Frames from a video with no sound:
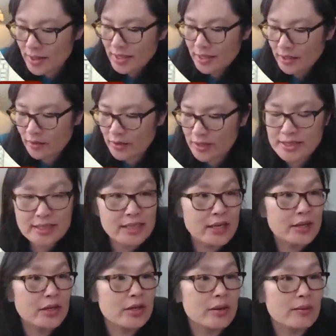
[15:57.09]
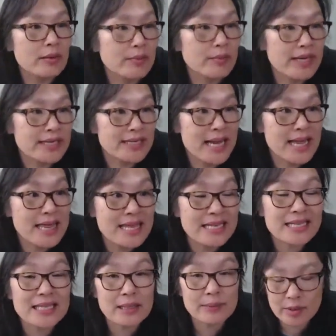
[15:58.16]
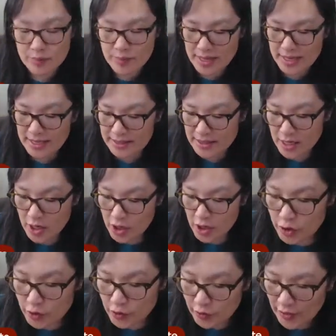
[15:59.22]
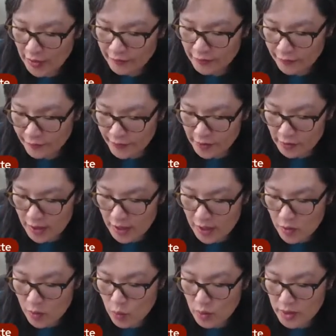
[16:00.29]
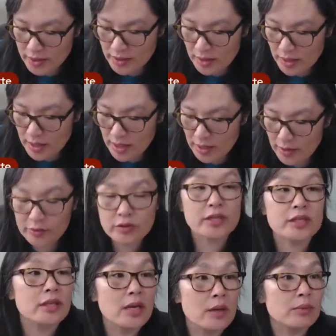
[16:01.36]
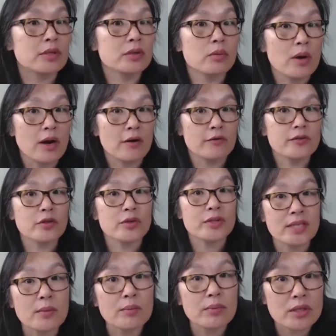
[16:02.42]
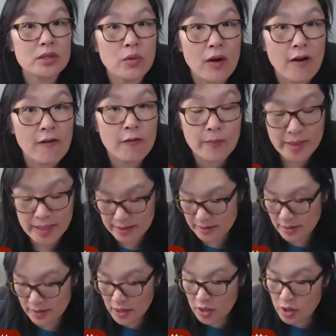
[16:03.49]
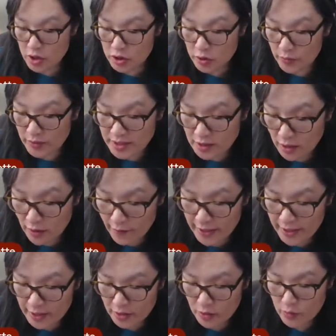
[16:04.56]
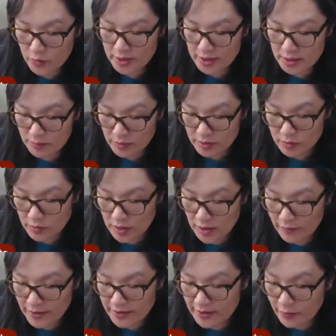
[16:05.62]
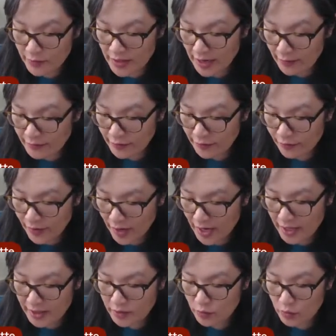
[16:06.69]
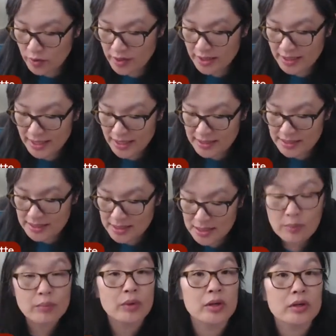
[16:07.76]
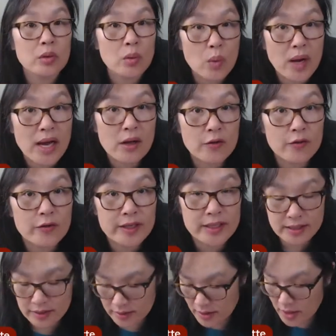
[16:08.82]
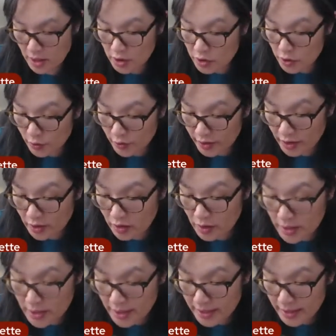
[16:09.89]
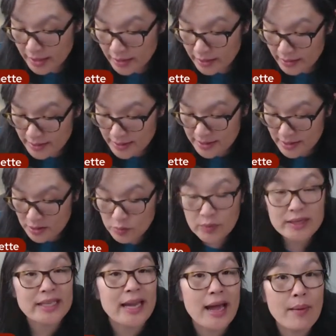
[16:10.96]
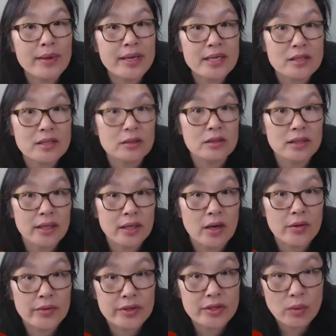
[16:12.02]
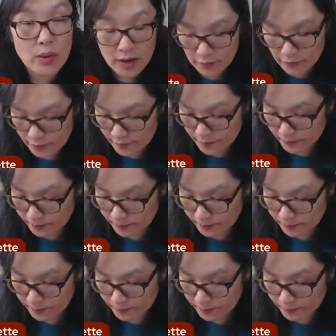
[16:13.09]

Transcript: Here is another number maze, and this number maze you have to figure out what the number 12. So it's a number 12 maze. So we start here with the number 12, and then we have to find where the next number 12 is. So here, this is what the abacus looks like on the 12.